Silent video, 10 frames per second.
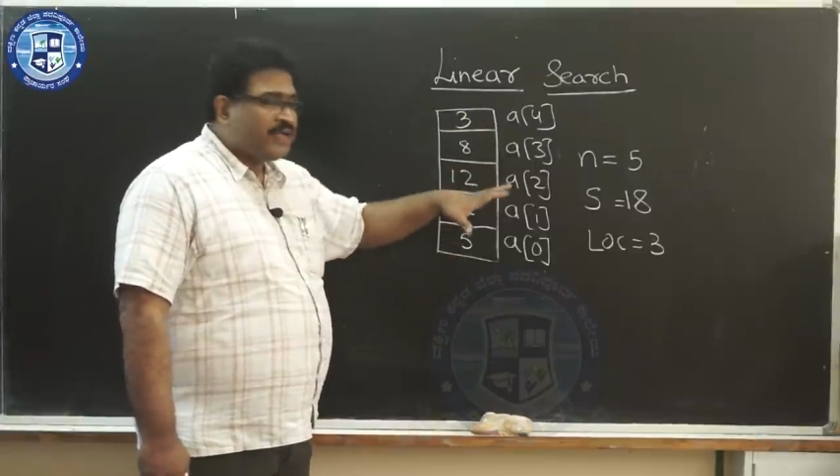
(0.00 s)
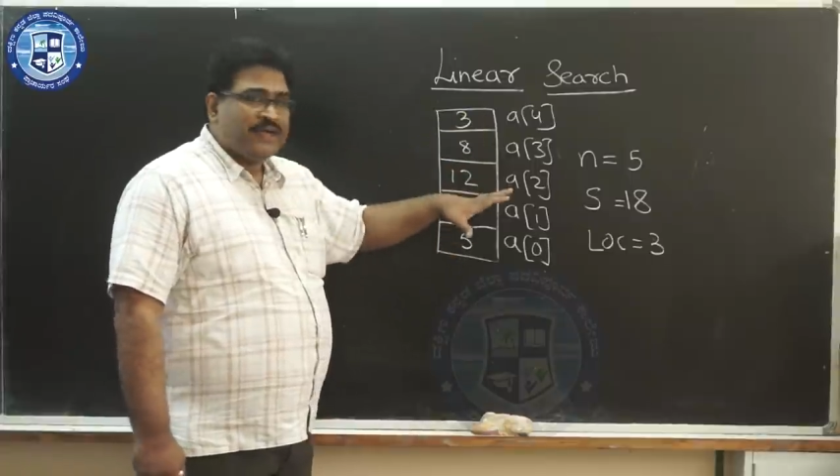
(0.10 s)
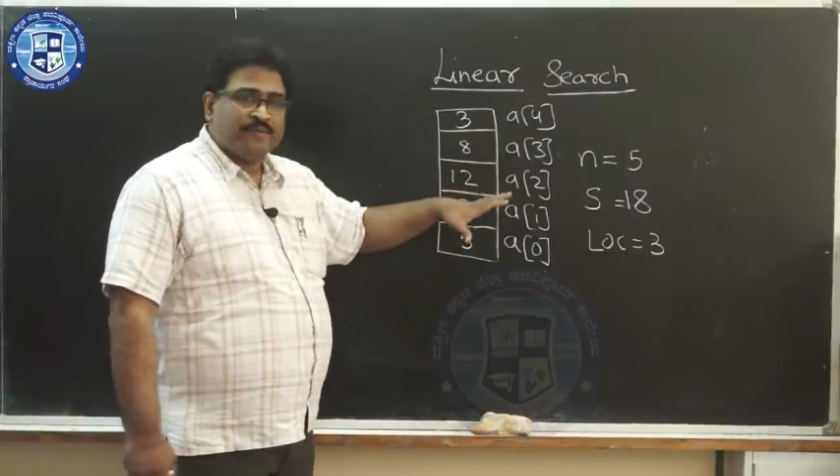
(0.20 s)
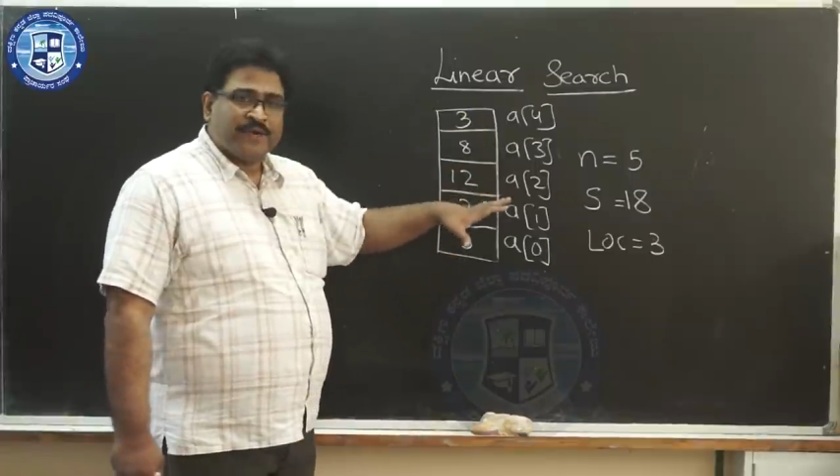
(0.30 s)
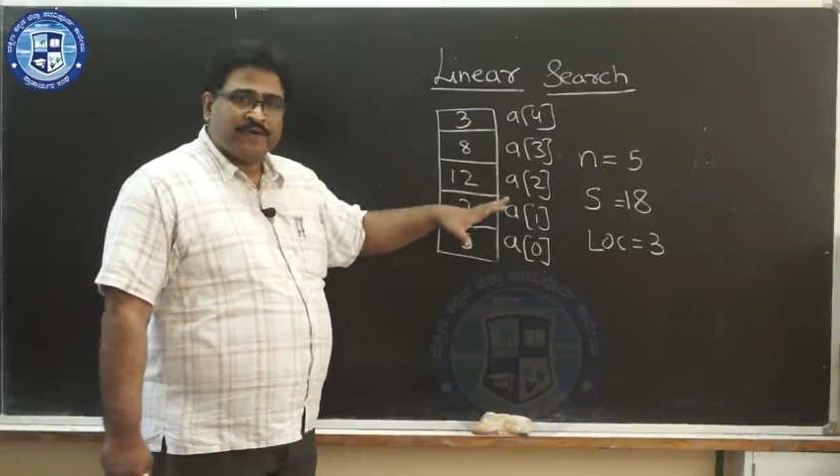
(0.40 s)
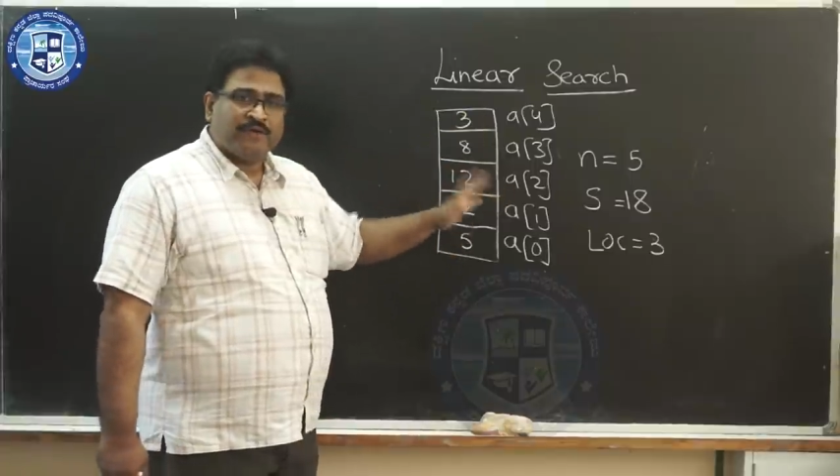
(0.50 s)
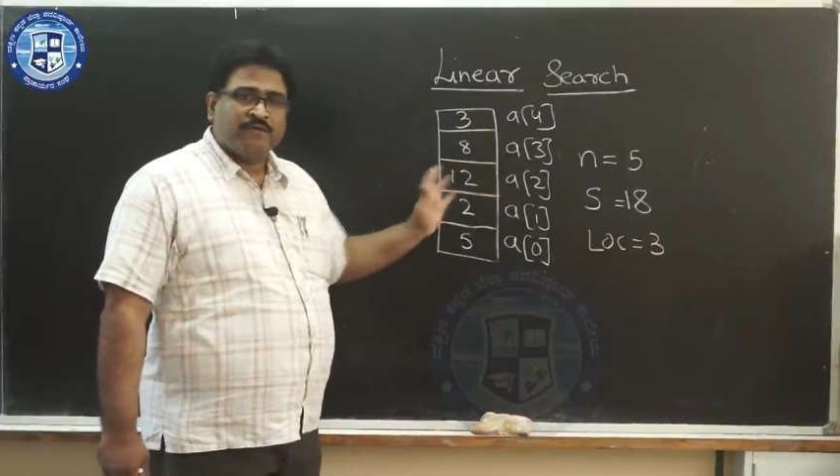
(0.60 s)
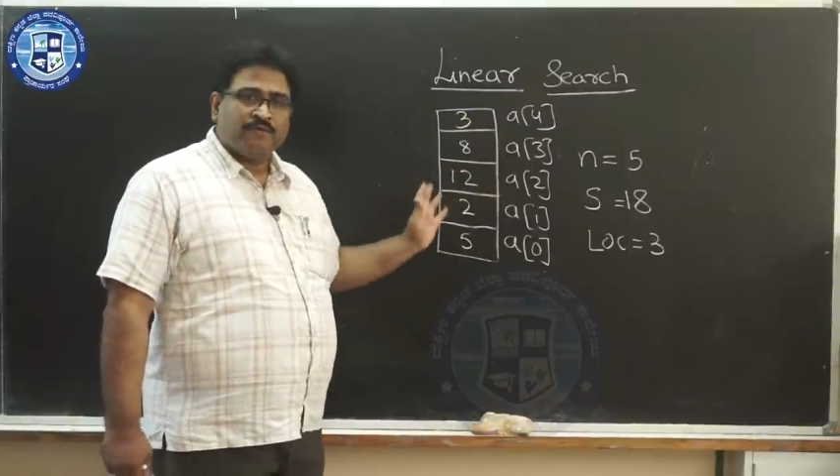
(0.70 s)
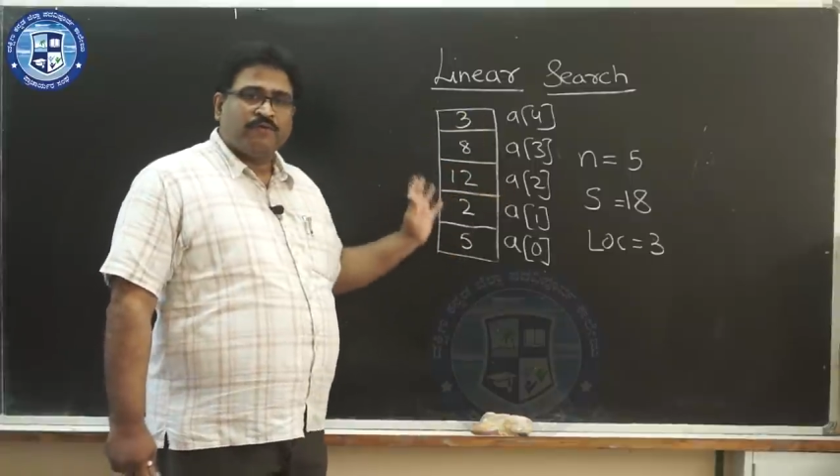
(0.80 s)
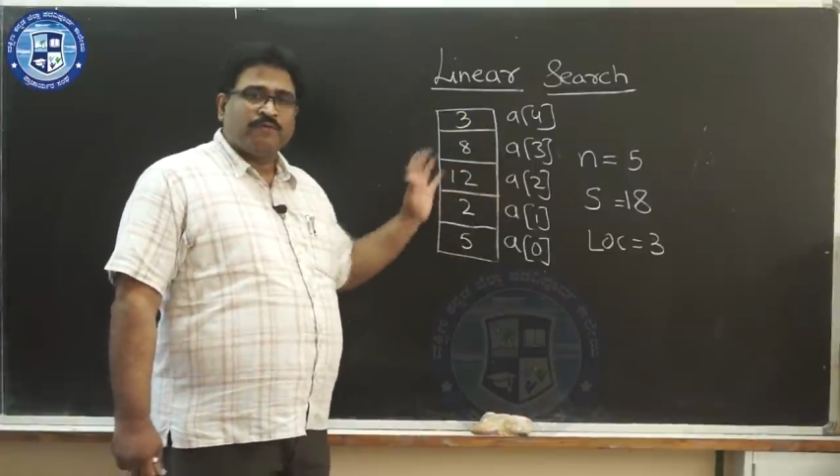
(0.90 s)
the element
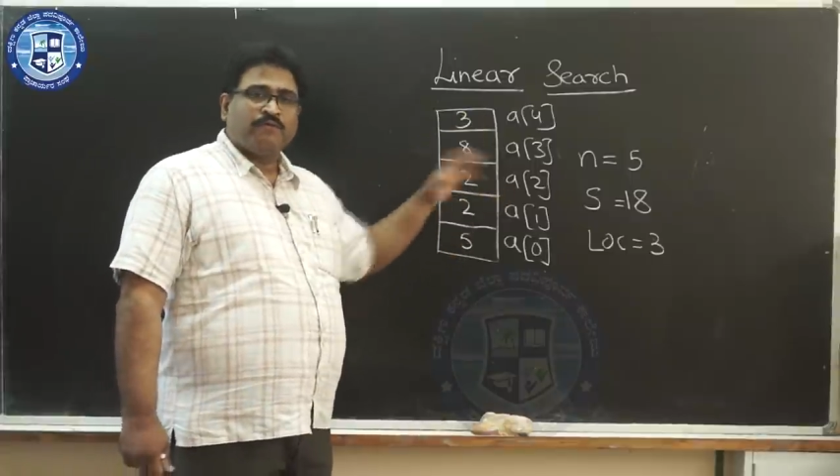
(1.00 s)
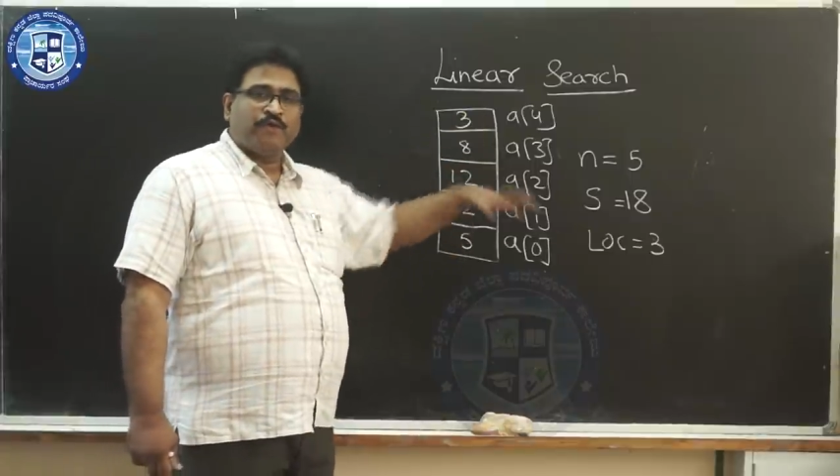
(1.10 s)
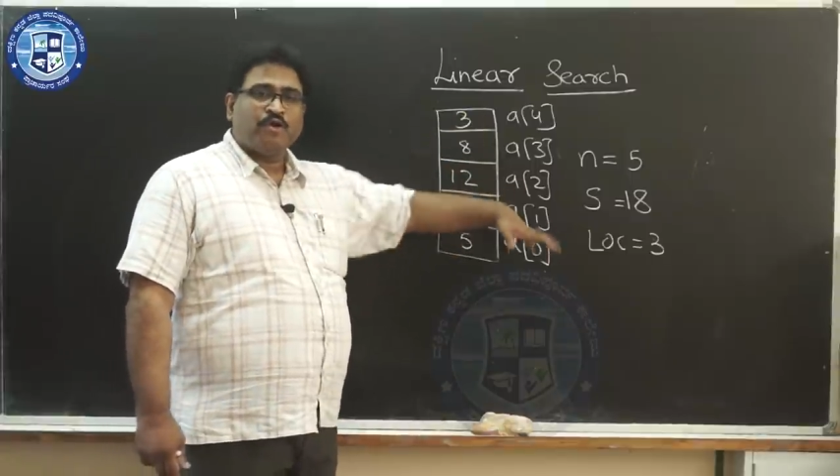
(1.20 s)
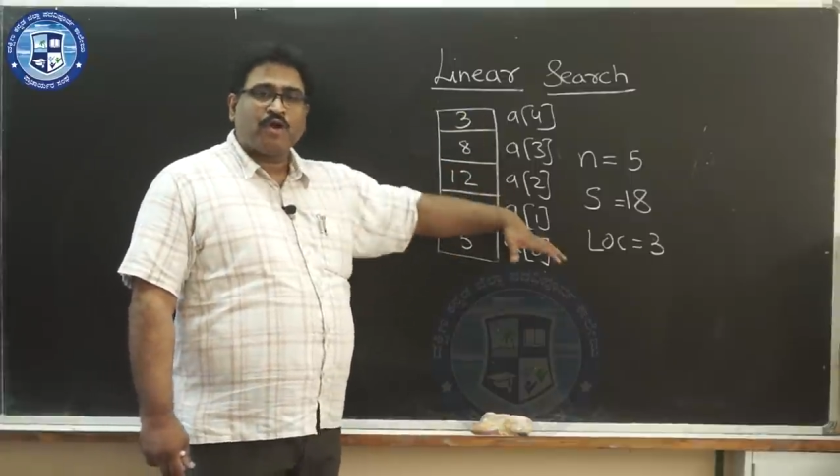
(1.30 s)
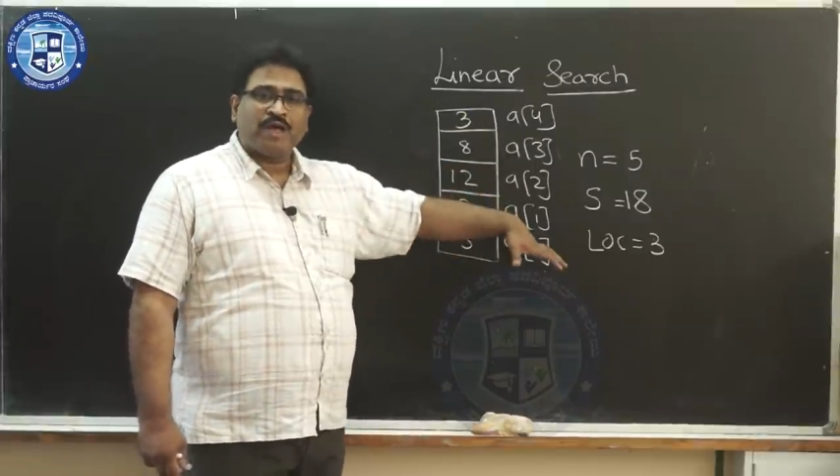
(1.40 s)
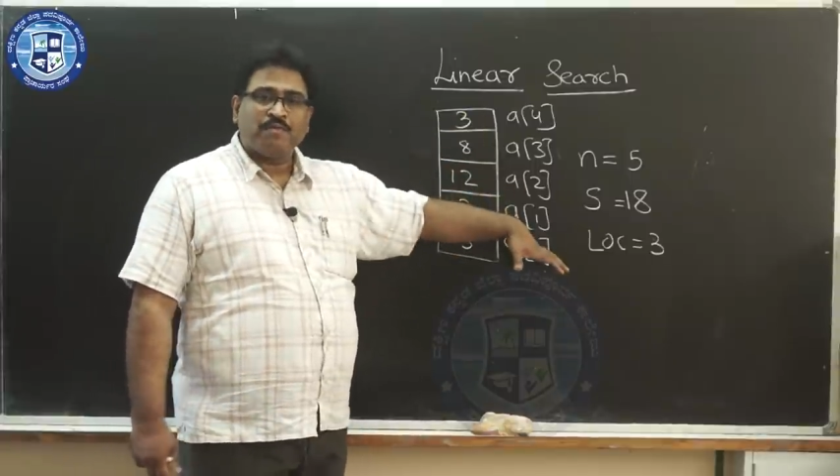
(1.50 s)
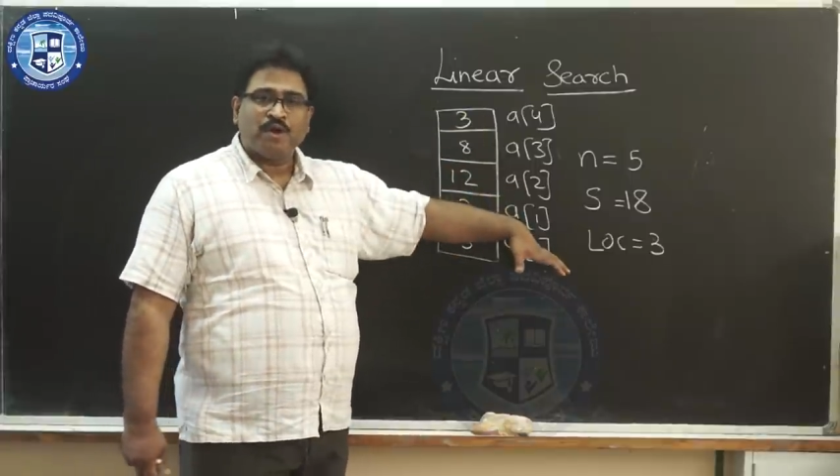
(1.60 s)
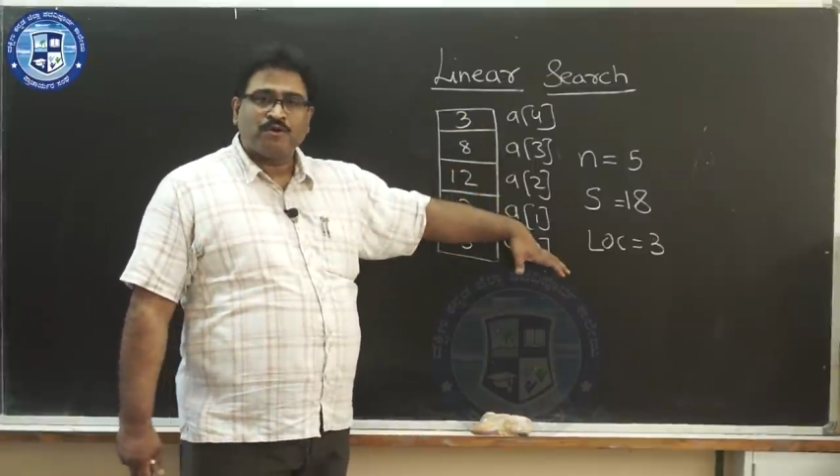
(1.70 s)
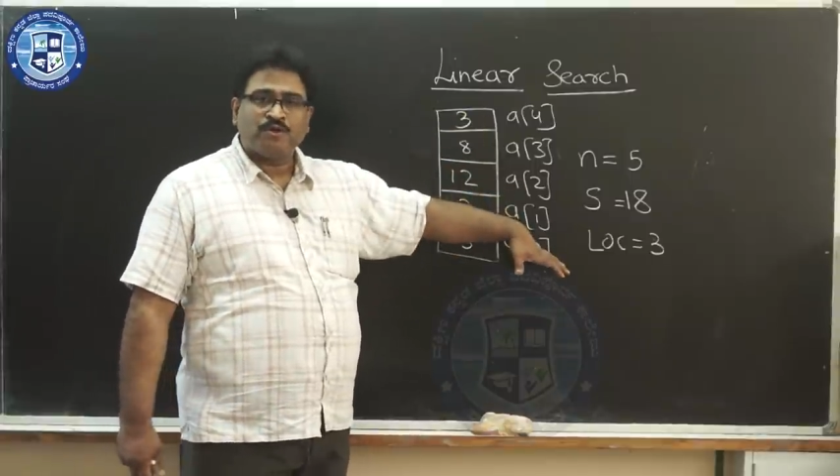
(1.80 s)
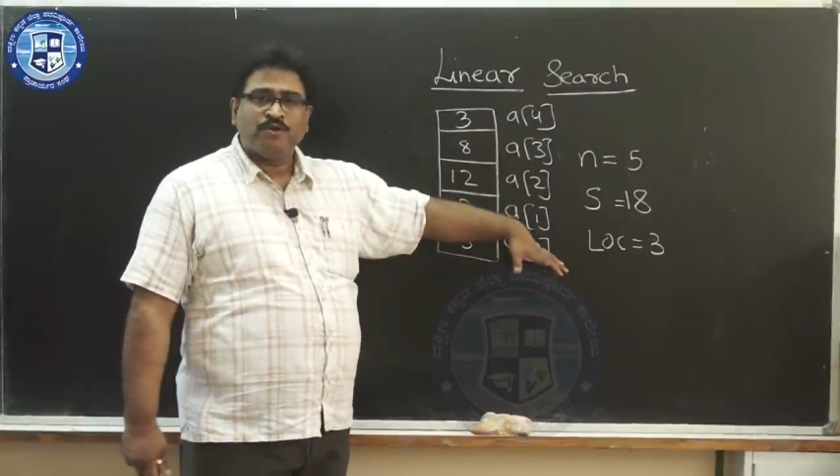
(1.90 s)
when you come
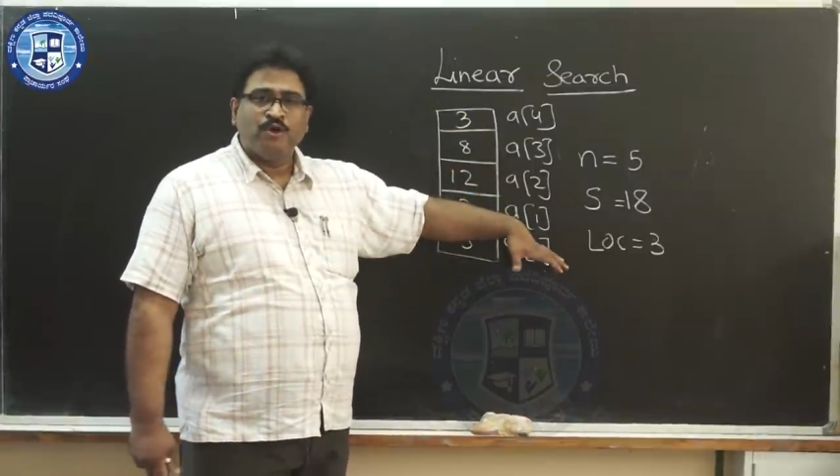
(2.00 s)
out?